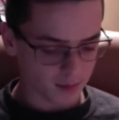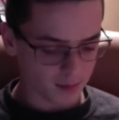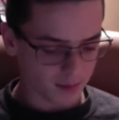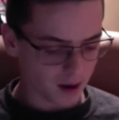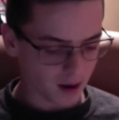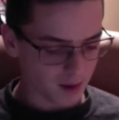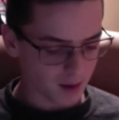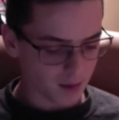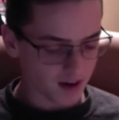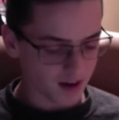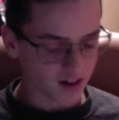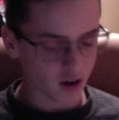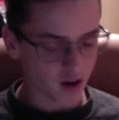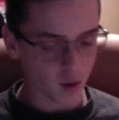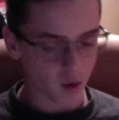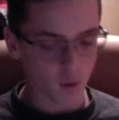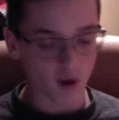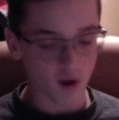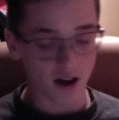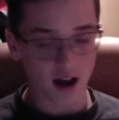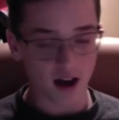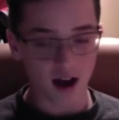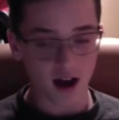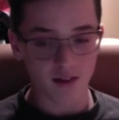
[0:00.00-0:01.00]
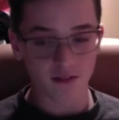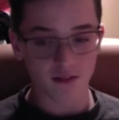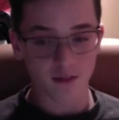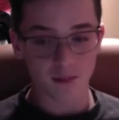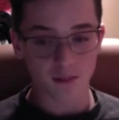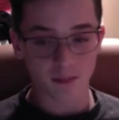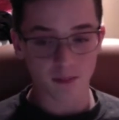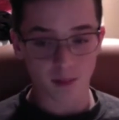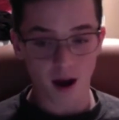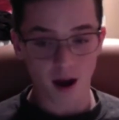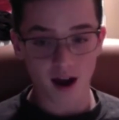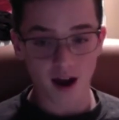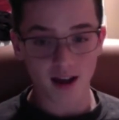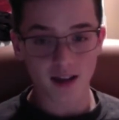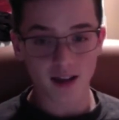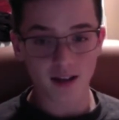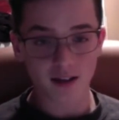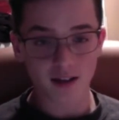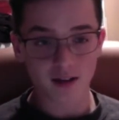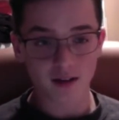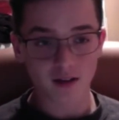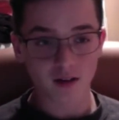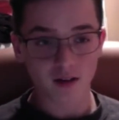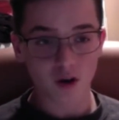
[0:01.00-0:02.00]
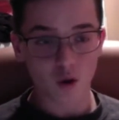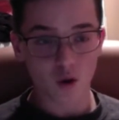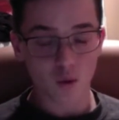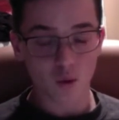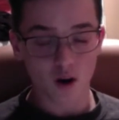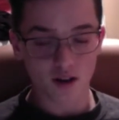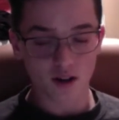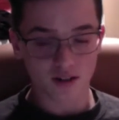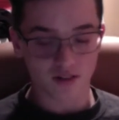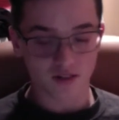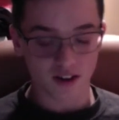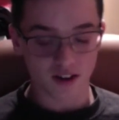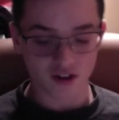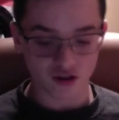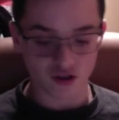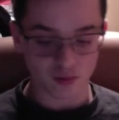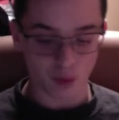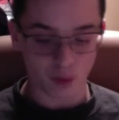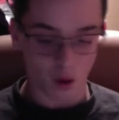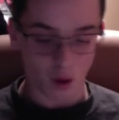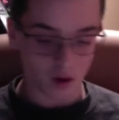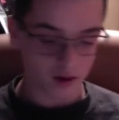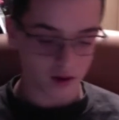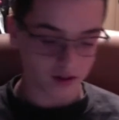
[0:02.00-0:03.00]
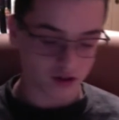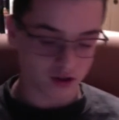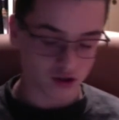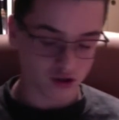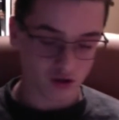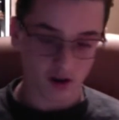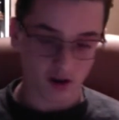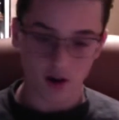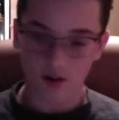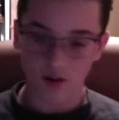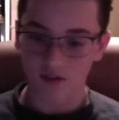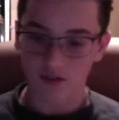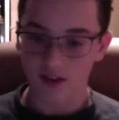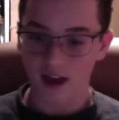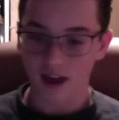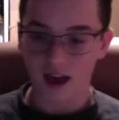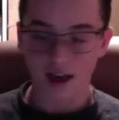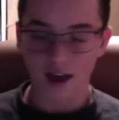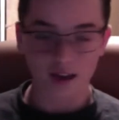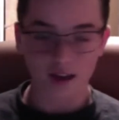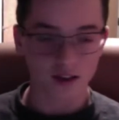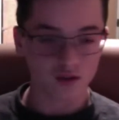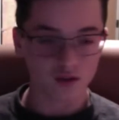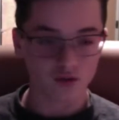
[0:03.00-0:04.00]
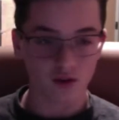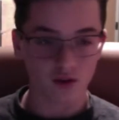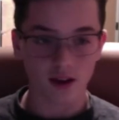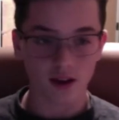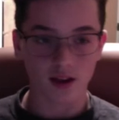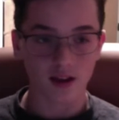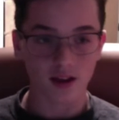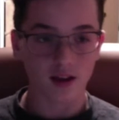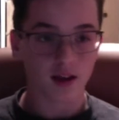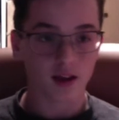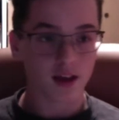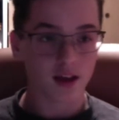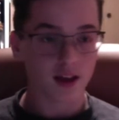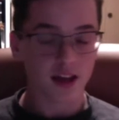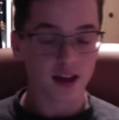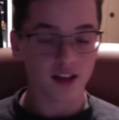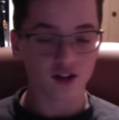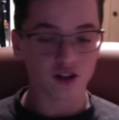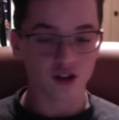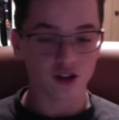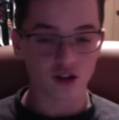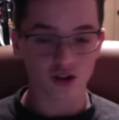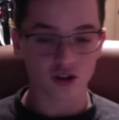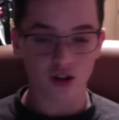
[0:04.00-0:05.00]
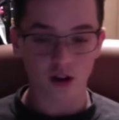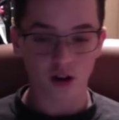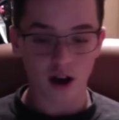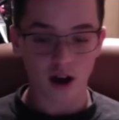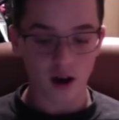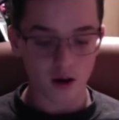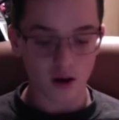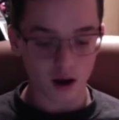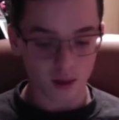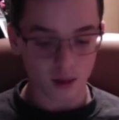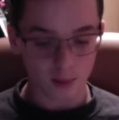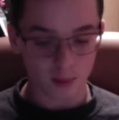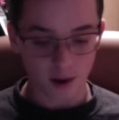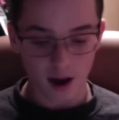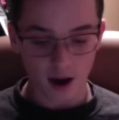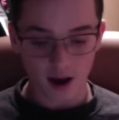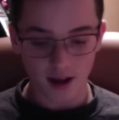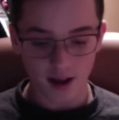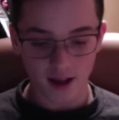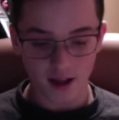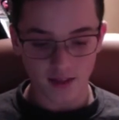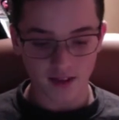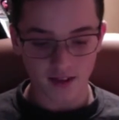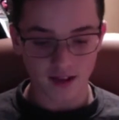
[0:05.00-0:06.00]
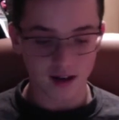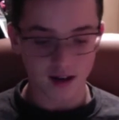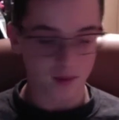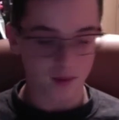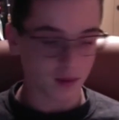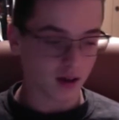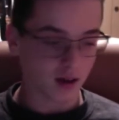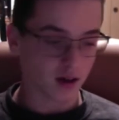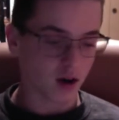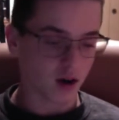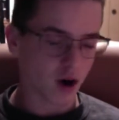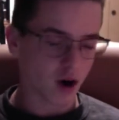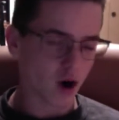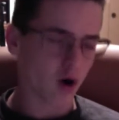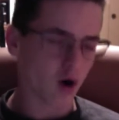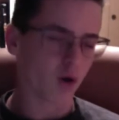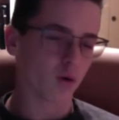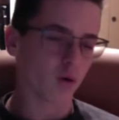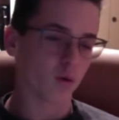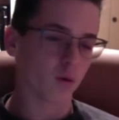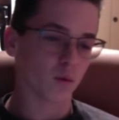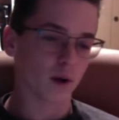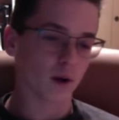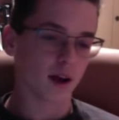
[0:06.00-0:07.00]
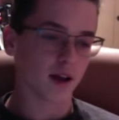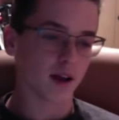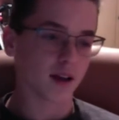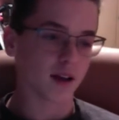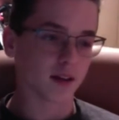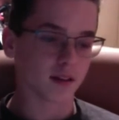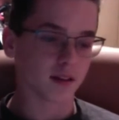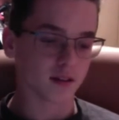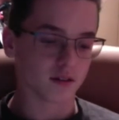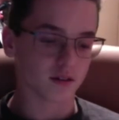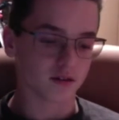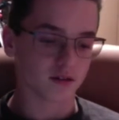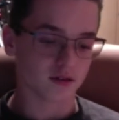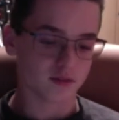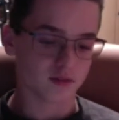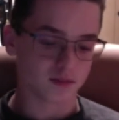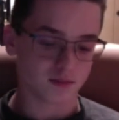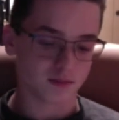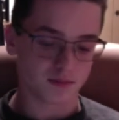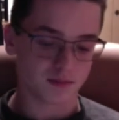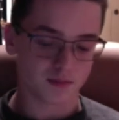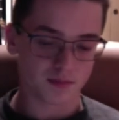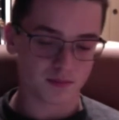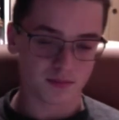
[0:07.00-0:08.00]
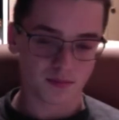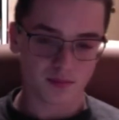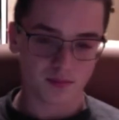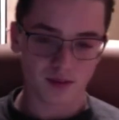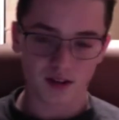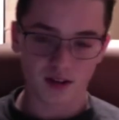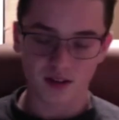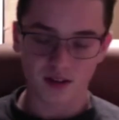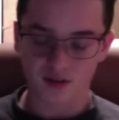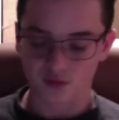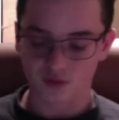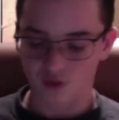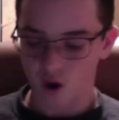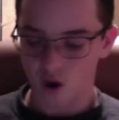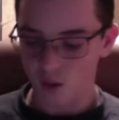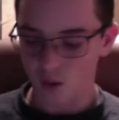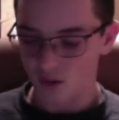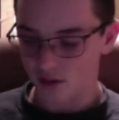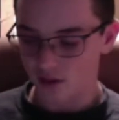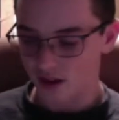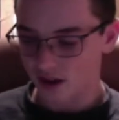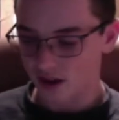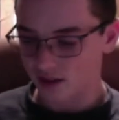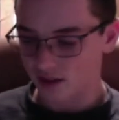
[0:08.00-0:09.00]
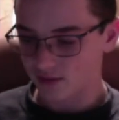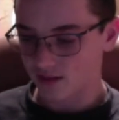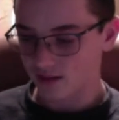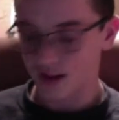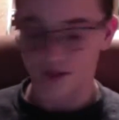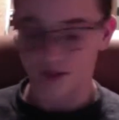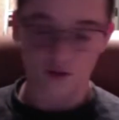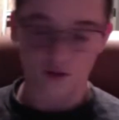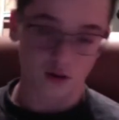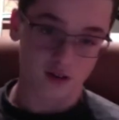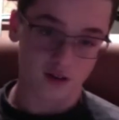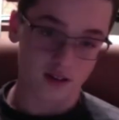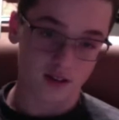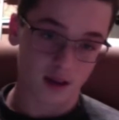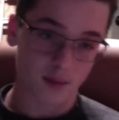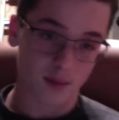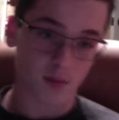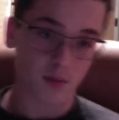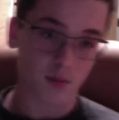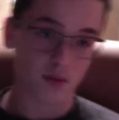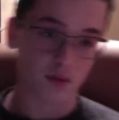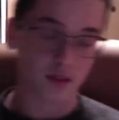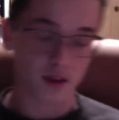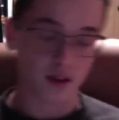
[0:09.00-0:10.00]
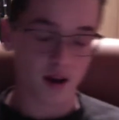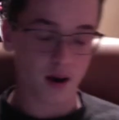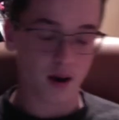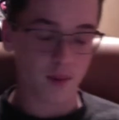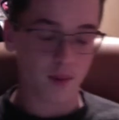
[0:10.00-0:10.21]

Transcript: might not want to buy it. Whereas if I just bought it straight off the hand, it's right, it just got out, I buy it, and then I'm like, oh wait, there's things wrong with that. Take for example the